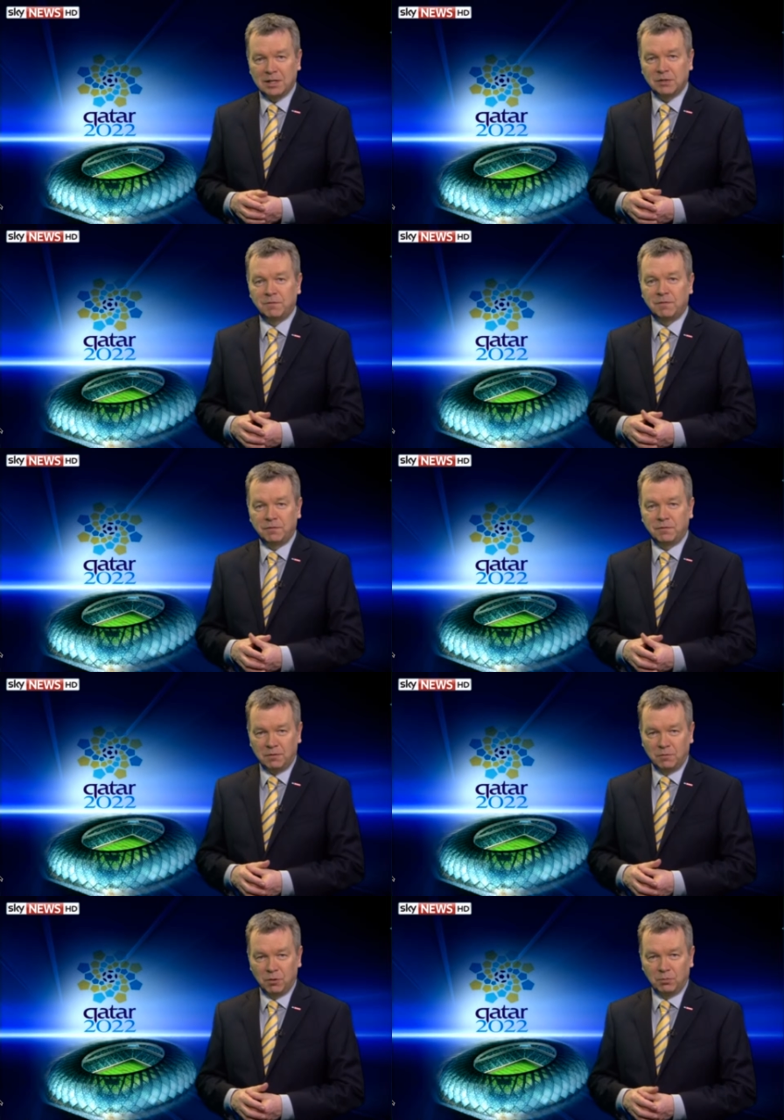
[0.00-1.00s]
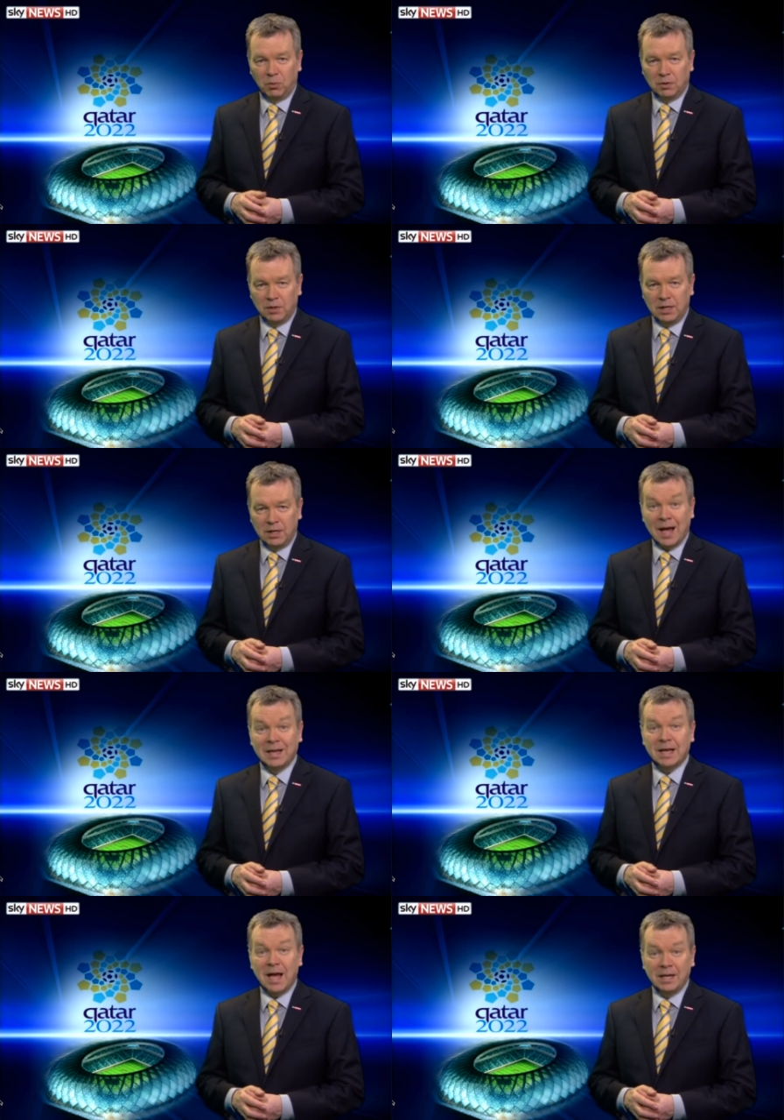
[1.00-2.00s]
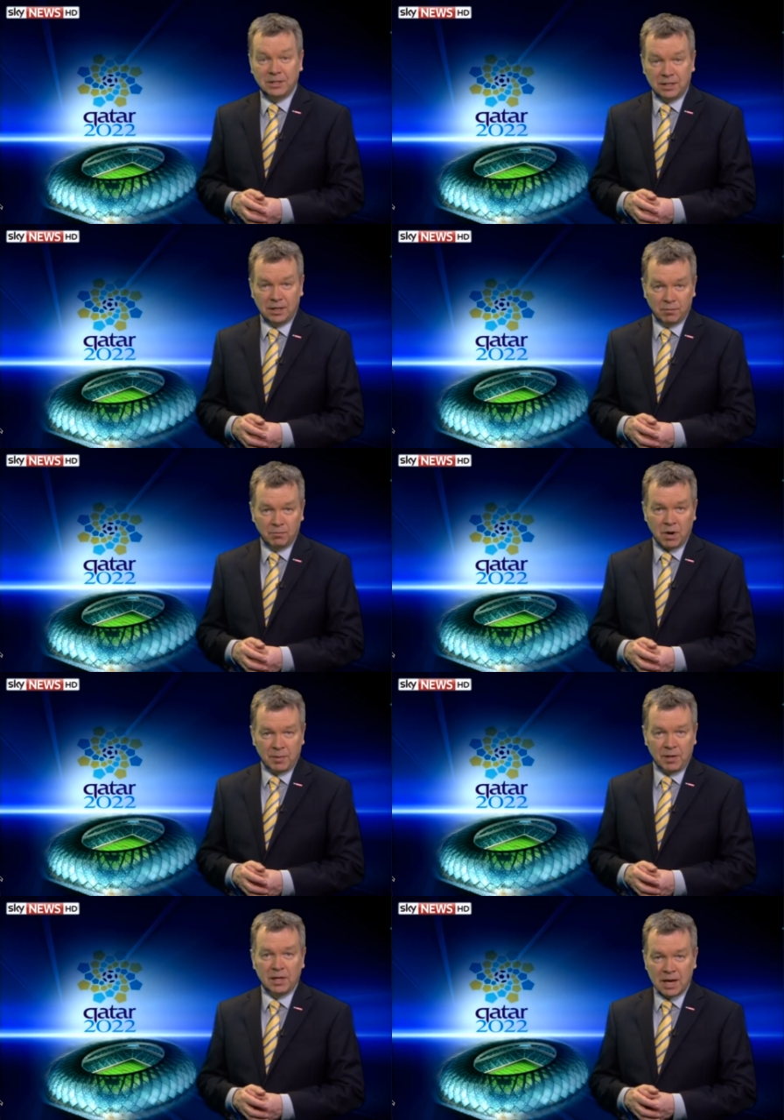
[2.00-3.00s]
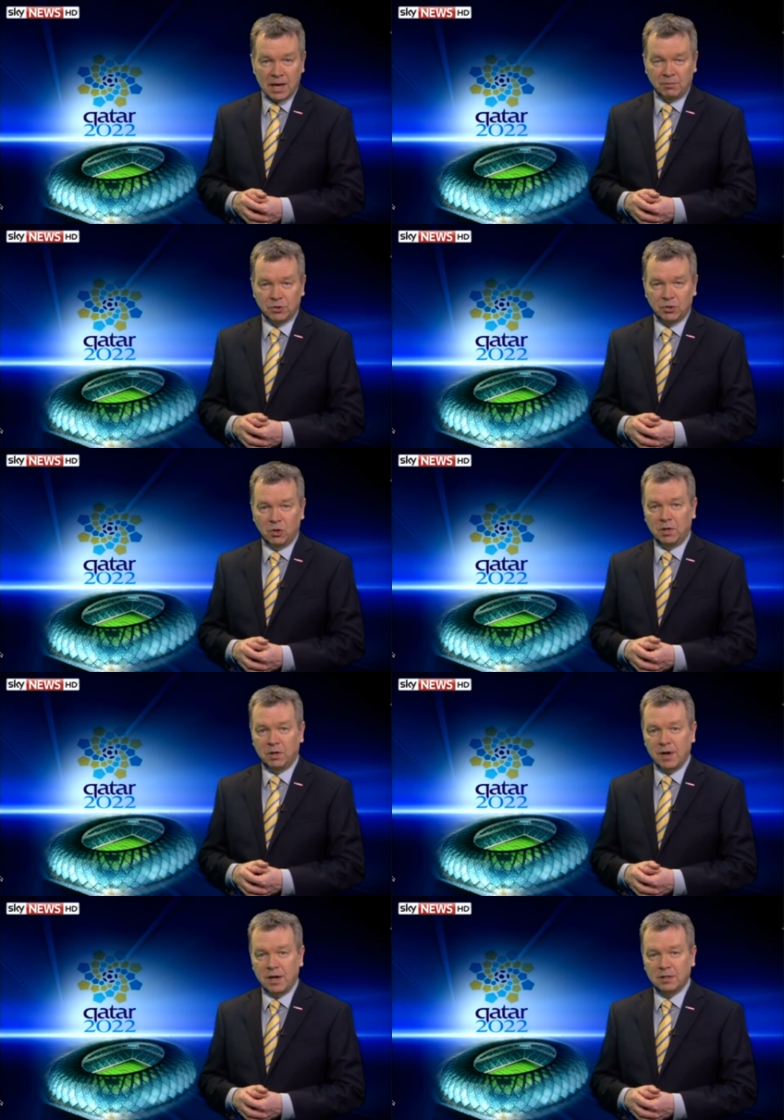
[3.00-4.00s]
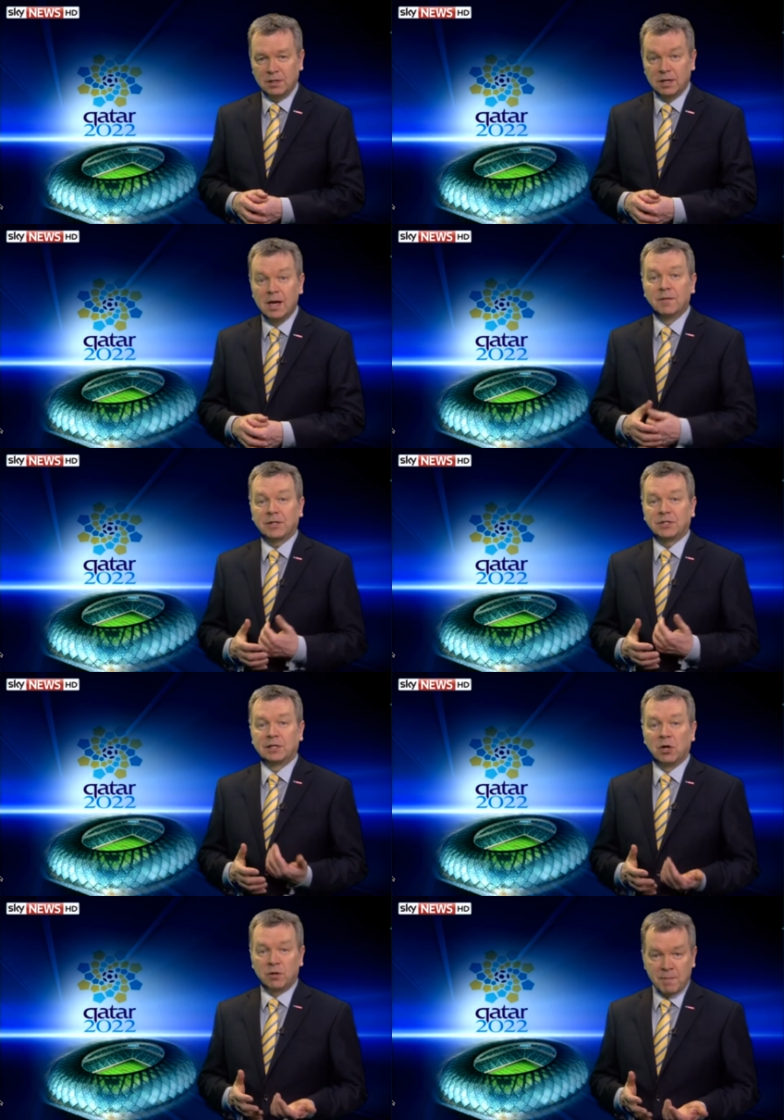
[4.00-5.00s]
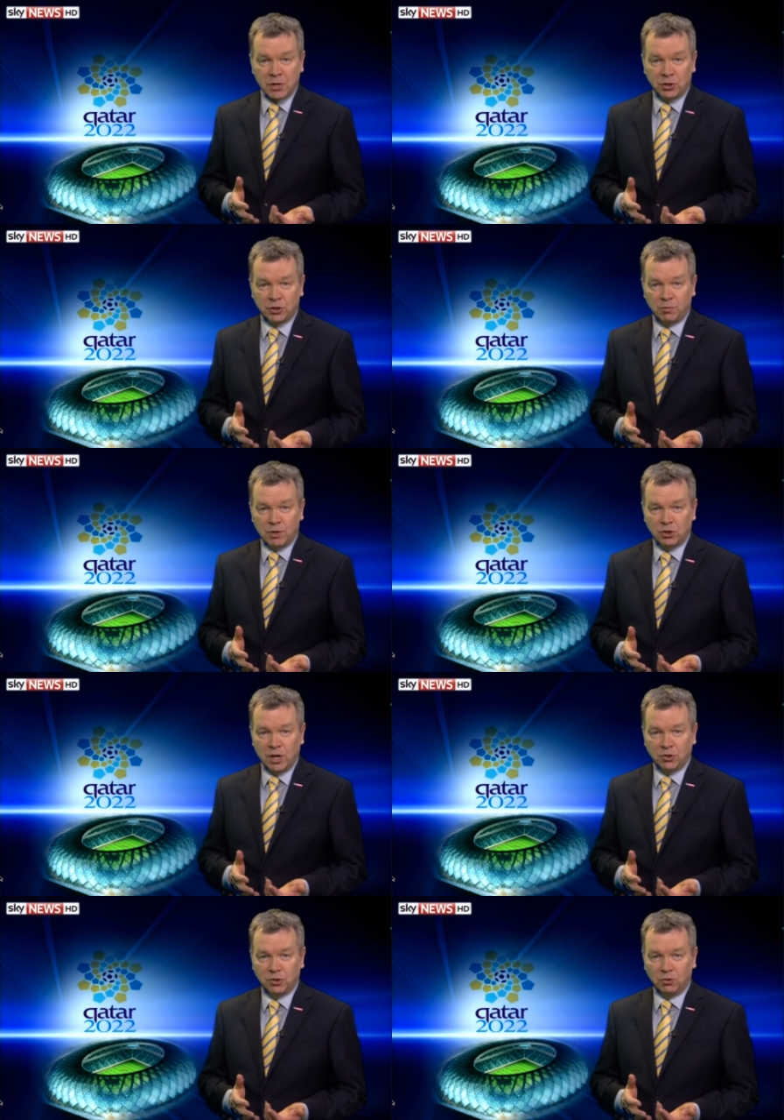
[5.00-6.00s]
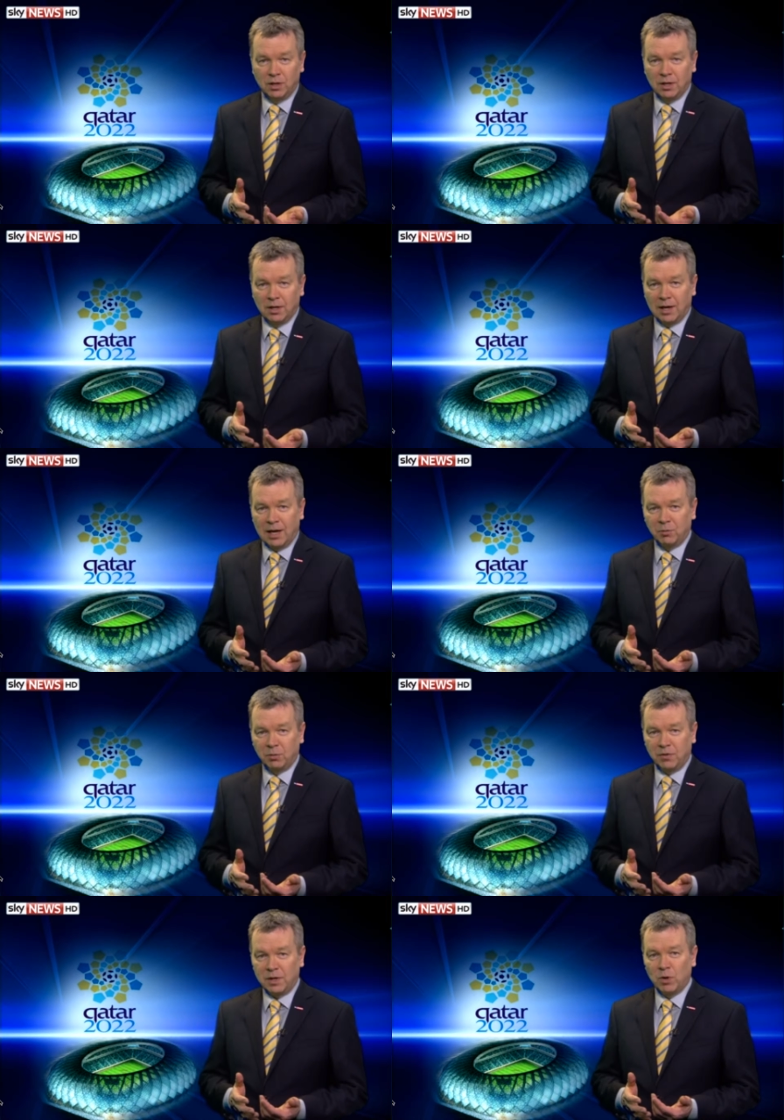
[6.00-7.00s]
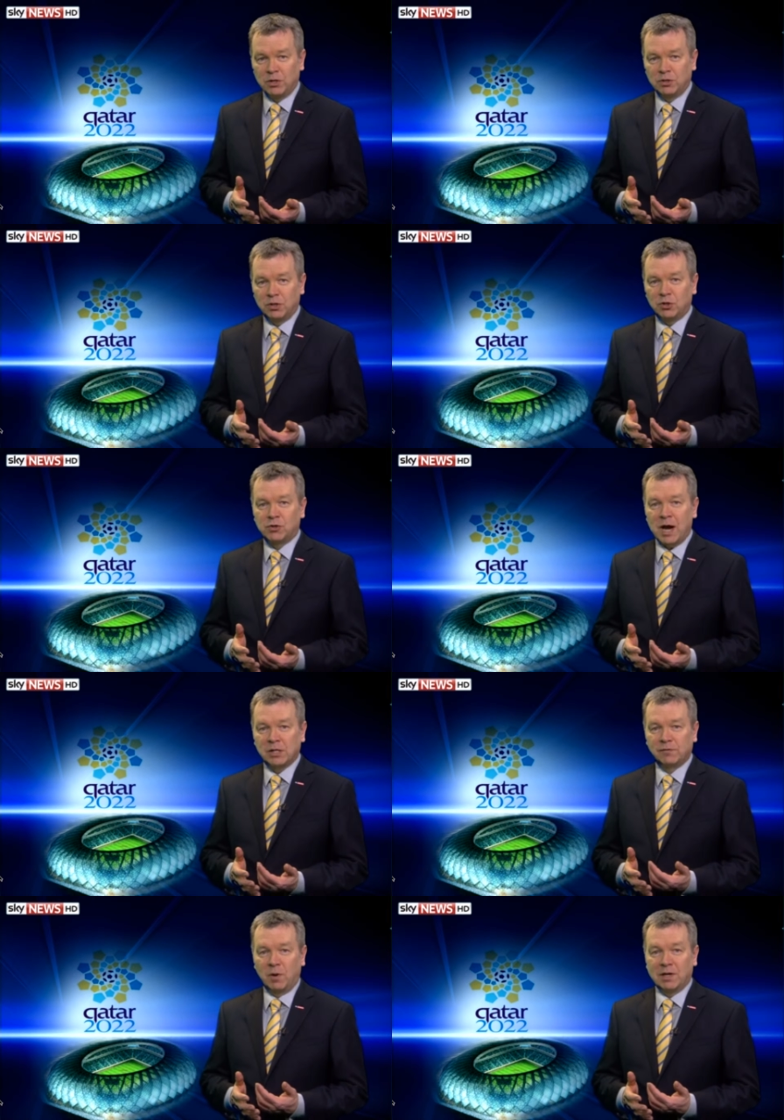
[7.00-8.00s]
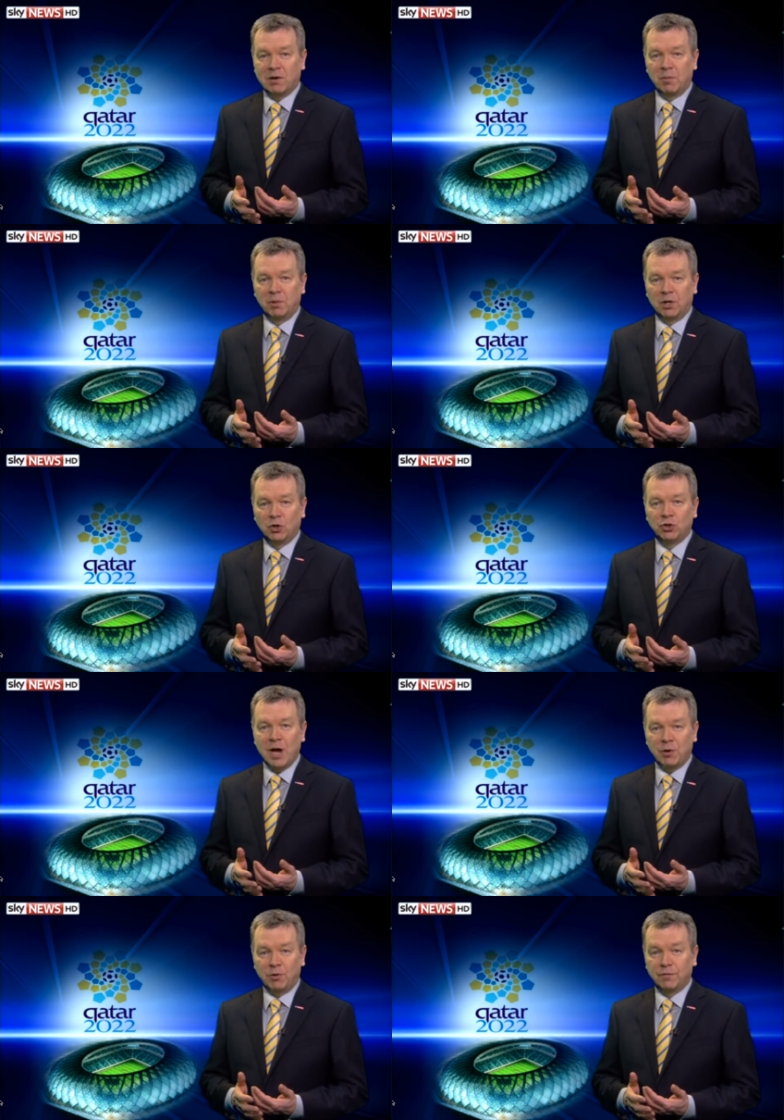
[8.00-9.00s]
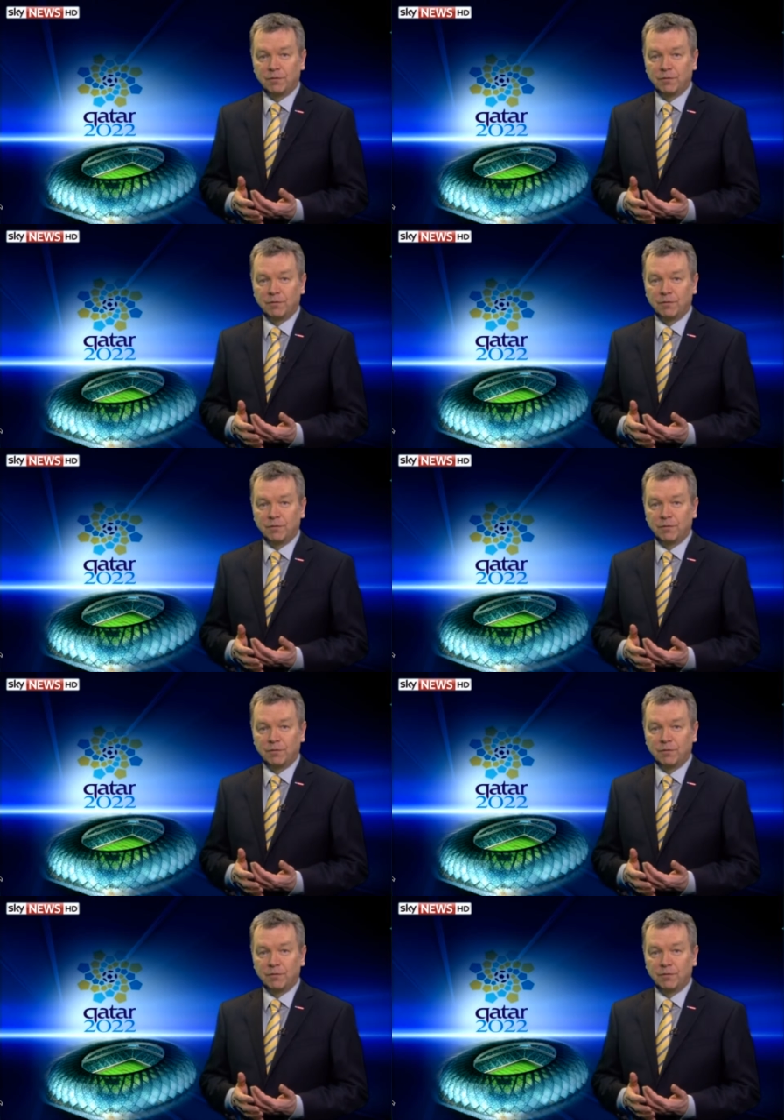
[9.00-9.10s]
least 50 football leagues and 80 Premier League games could be affected. That's a lot of matches to reschedule, and with the winter transfer window opening on January the